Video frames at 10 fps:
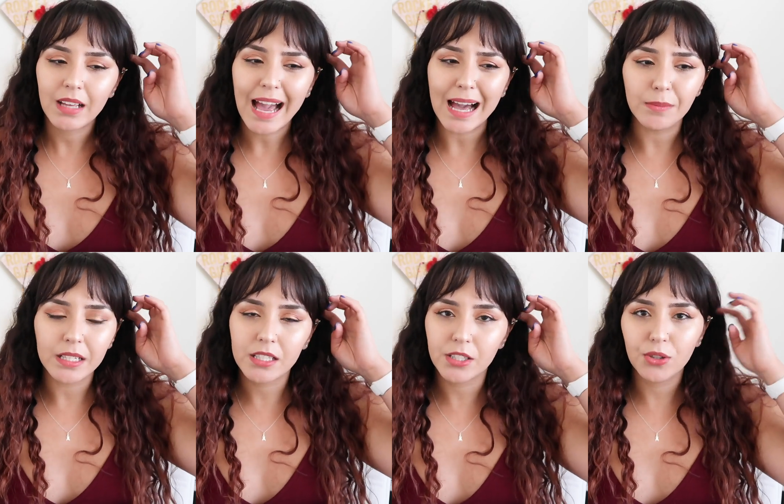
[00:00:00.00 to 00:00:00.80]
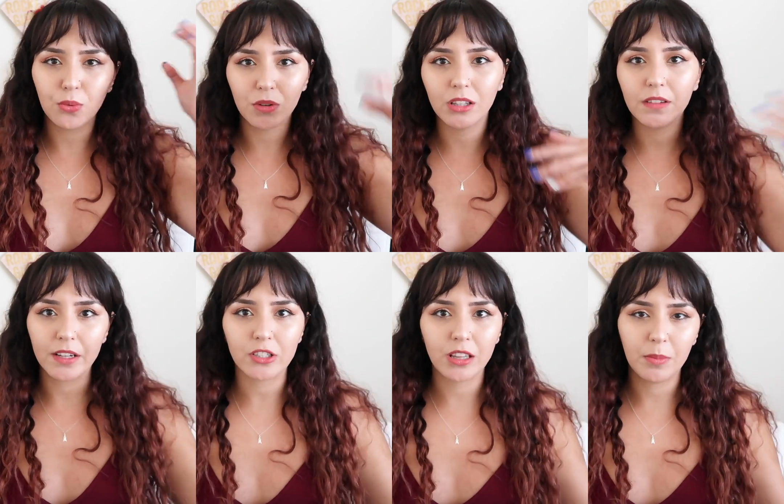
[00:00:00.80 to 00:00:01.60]
habits you will
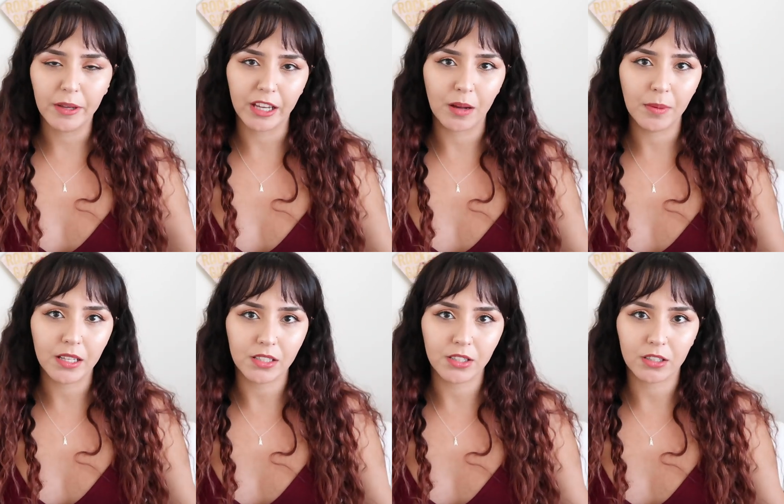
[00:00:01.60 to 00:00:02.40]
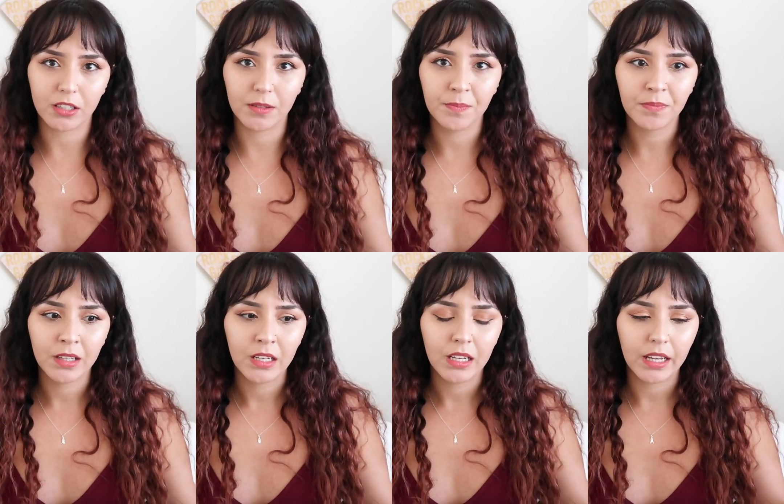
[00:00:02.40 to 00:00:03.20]
eventually pick up as you're
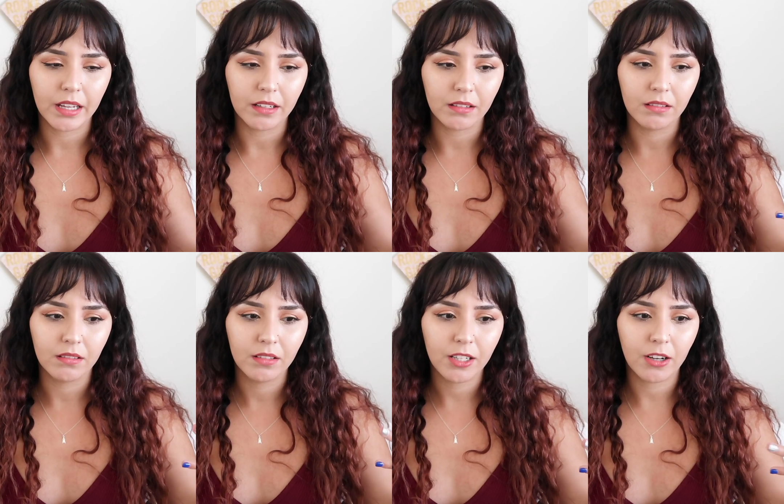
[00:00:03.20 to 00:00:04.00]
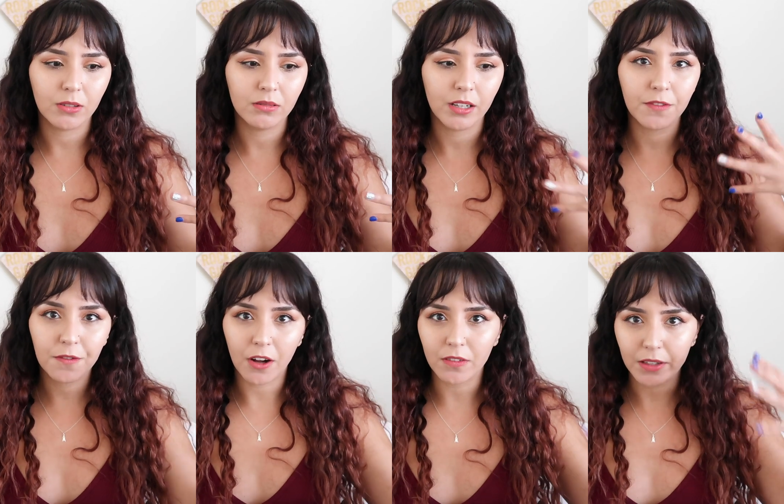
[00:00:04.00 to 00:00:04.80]
in, you know,
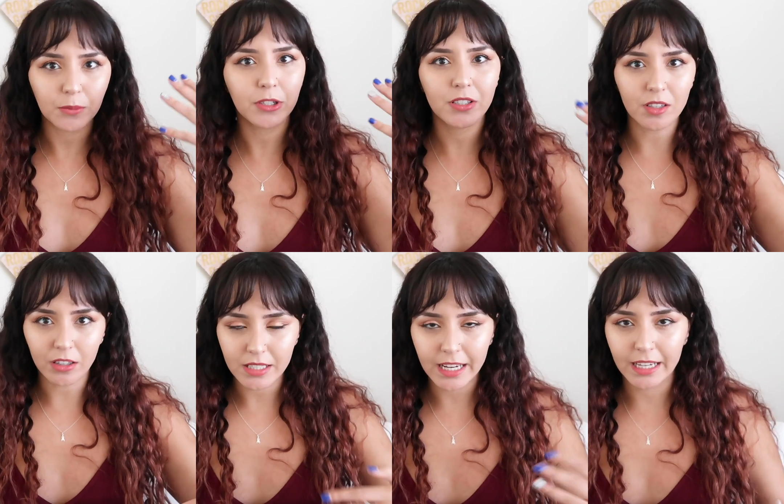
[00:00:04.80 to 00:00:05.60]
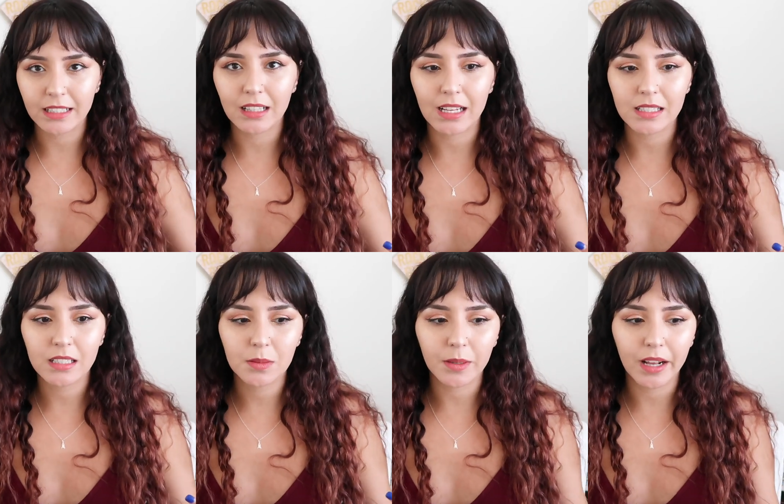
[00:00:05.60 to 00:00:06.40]
involved when you start taking
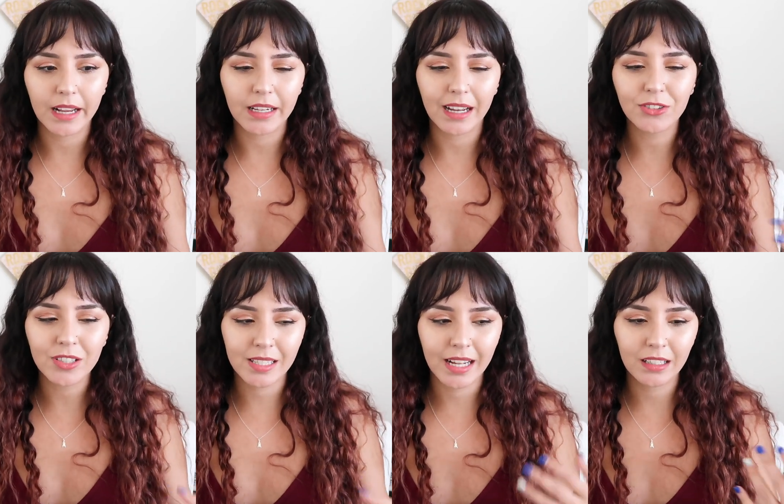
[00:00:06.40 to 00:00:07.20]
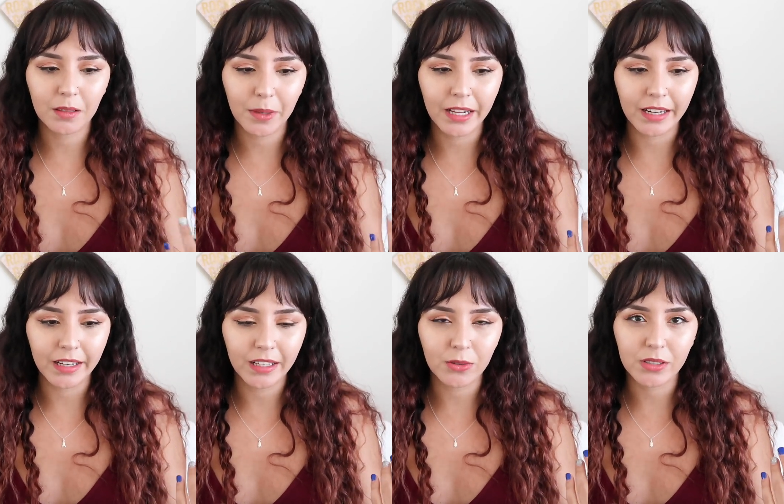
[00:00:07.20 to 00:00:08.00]
classes. But I understand in the
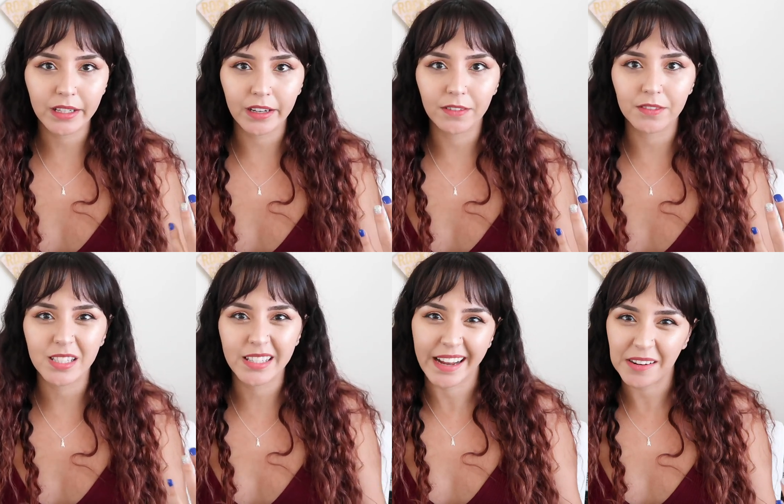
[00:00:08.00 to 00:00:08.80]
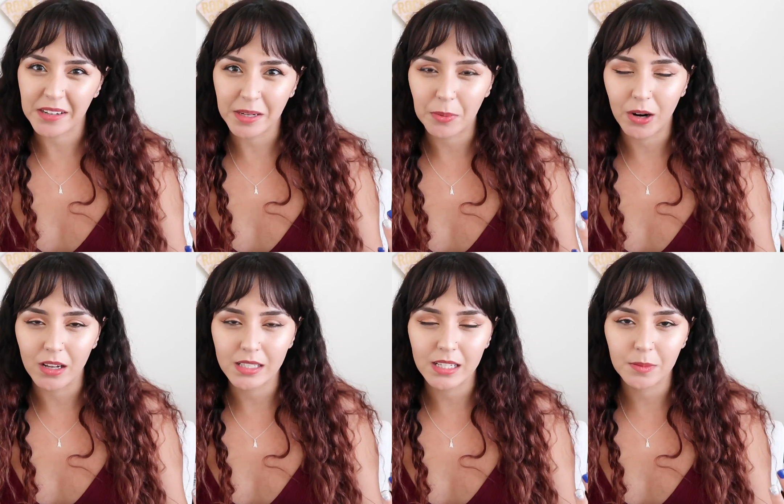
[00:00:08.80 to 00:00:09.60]
beginning it was kind of a scary
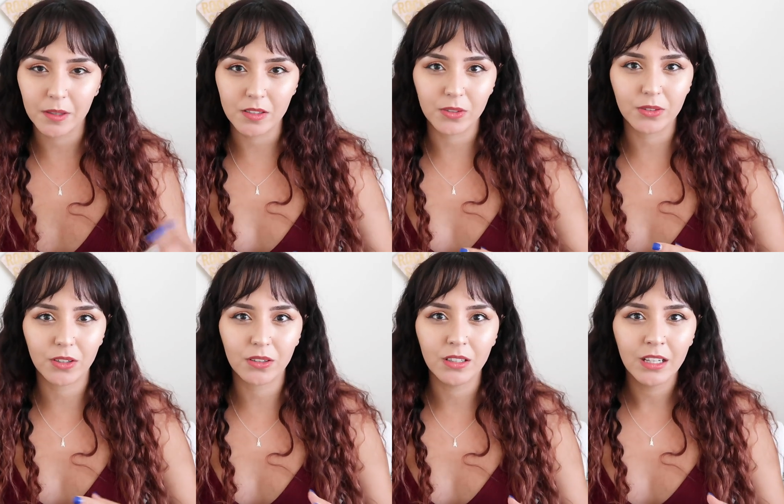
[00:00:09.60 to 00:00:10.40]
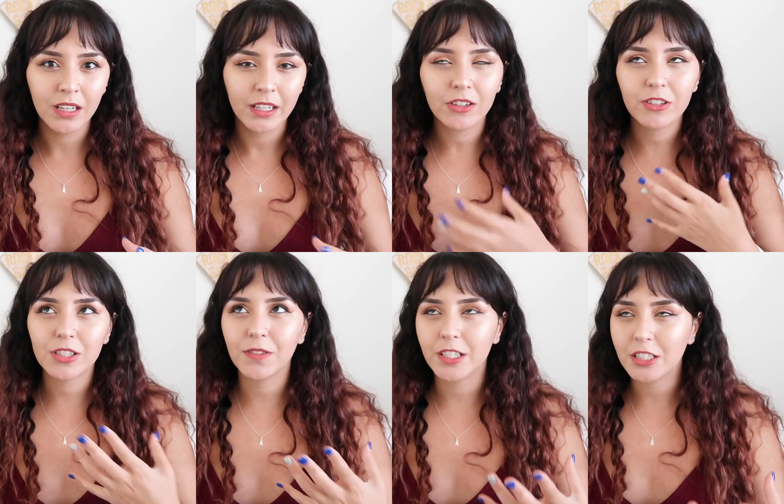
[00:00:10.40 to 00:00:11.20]
process because you don't, you know, you
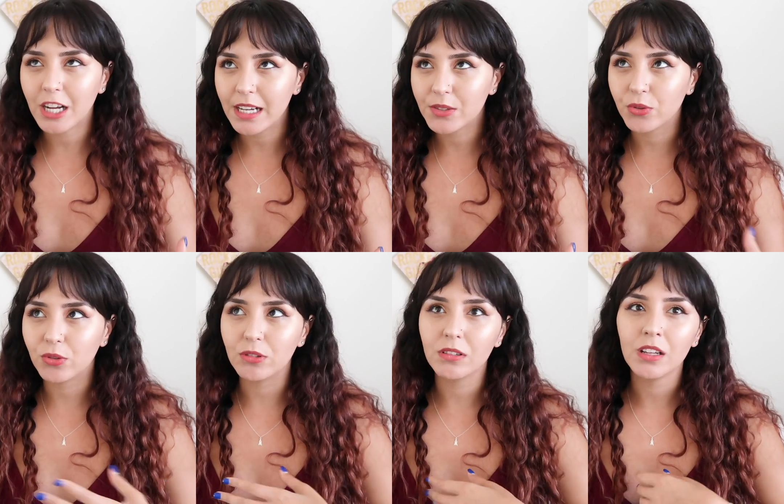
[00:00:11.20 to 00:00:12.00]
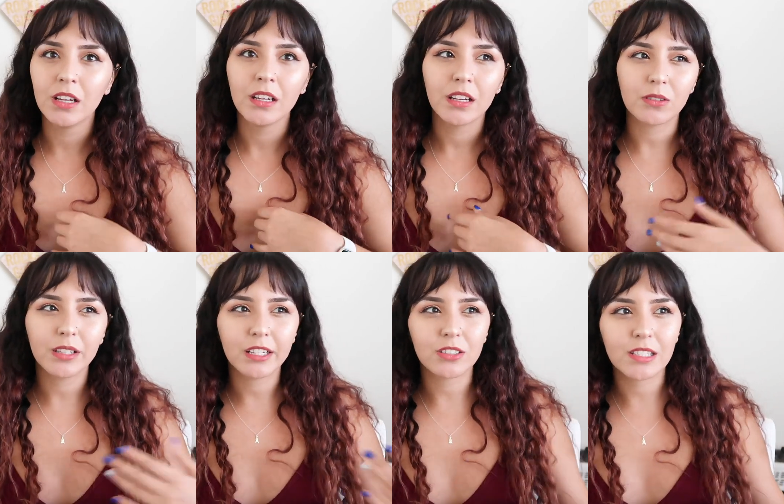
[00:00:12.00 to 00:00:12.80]
just finished high school, you don't
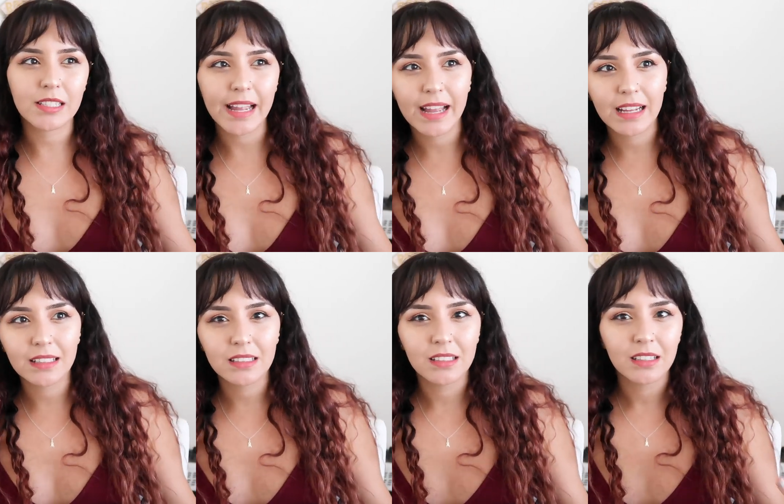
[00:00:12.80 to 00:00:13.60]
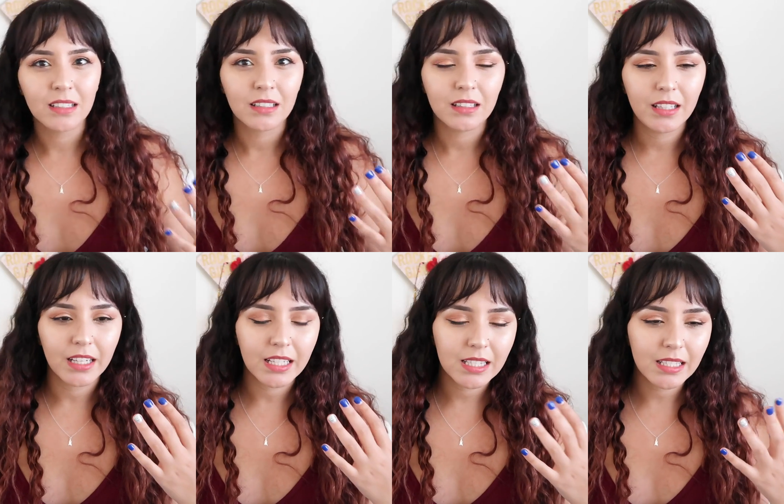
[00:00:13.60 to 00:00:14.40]
really understand the
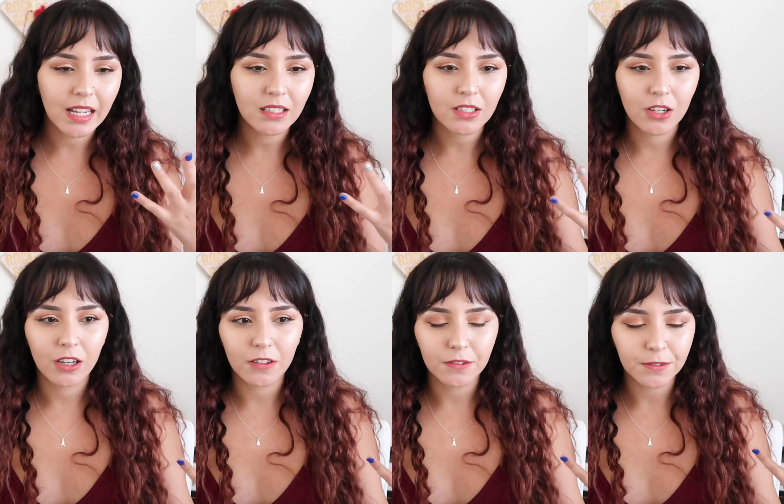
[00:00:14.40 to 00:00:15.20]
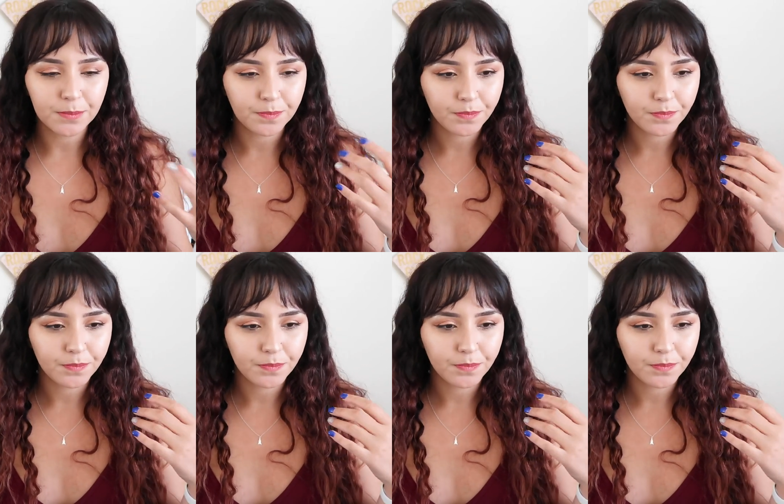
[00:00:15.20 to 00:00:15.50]
extent of